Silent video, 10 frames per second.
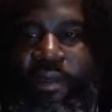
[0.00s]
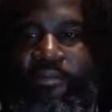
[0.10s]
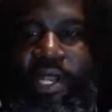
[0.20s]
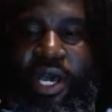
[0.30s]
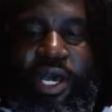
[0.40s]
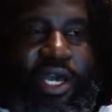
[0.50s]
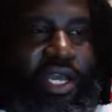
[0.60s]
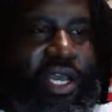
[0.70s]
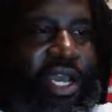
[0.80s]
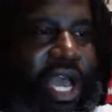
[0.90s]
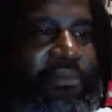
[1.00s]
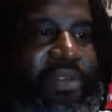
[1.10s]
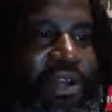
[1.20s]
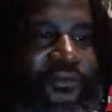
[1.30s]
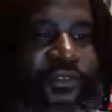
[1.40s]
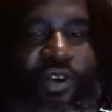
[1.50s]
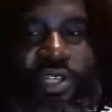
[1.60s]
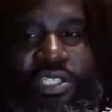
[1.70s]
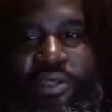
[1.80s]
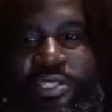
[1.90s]
But I'm looking
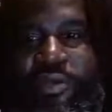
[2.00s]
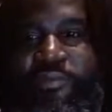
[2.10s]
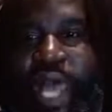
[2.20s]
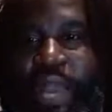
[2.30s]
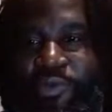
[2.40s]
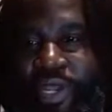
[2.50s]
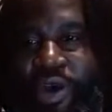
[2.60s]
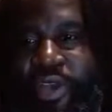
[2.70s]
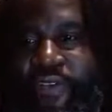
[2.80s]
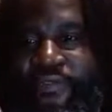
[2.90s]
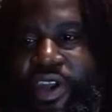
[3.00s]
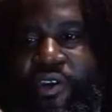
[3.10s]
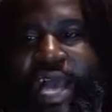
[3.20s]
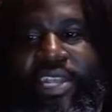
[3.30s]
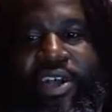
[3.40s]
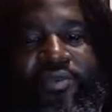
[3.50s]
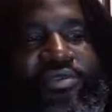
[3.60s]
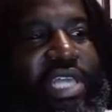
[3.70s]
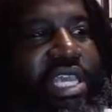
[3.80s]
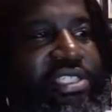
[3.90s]
forward to Black Widow, even though I
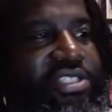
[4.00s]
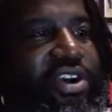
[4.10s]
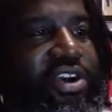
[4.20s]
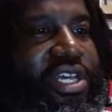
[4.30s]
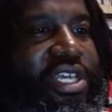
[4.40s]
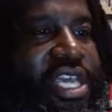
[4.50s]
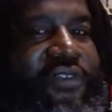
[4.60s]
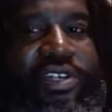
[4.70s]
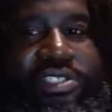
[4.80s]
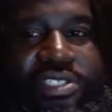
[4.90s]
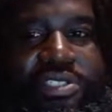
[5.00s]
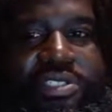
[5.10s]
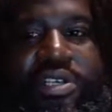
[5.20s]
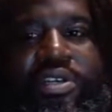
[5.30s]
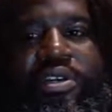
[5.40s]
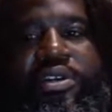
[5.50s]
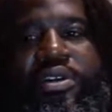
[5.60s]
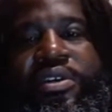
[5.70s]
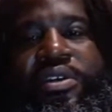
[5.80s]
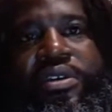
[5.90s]
don't think it's gonna give us,
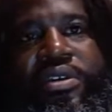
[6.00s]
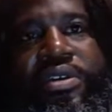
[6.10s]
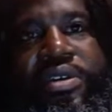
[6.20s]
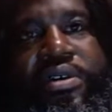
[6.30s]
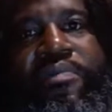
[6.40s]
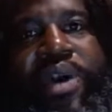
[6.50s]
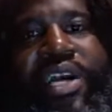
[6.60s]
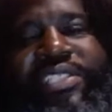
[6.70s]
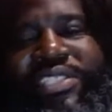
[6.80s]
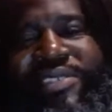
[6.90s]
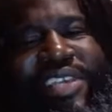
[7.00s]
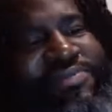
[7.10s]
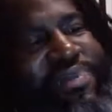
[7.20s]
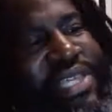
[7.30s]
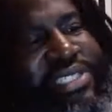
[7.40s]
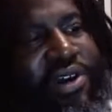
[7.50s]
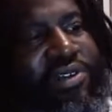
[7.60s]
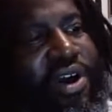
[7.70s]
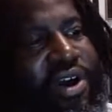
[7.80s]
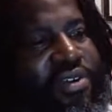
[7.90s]
because it's been so
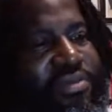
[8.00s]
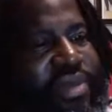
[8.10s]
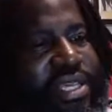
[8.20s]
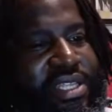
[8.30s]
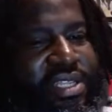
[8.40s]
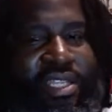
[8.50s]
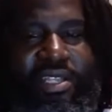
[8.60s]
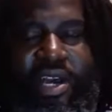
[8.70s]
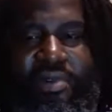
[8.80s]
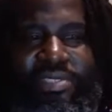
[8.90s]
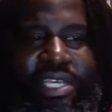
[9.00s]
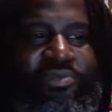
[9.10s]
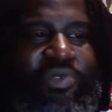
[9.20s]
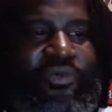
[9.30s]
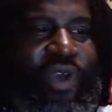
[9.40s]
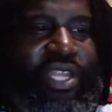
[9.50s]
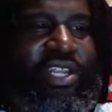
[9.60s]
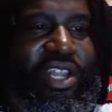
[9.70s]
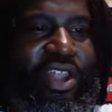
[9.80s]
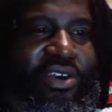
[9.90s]
long, man. You know what I'm saying? We've
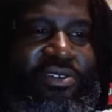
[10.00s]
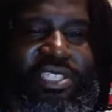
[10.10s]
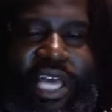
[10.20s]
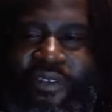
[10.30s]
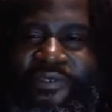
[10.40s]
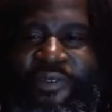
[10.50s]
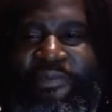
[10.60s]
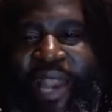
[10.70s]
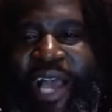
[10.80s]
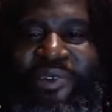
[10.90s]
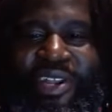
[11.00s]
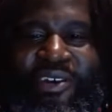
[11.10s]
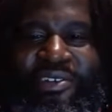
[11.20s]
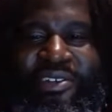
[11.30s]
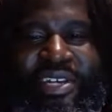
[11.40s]
waited a long time for Black Widow.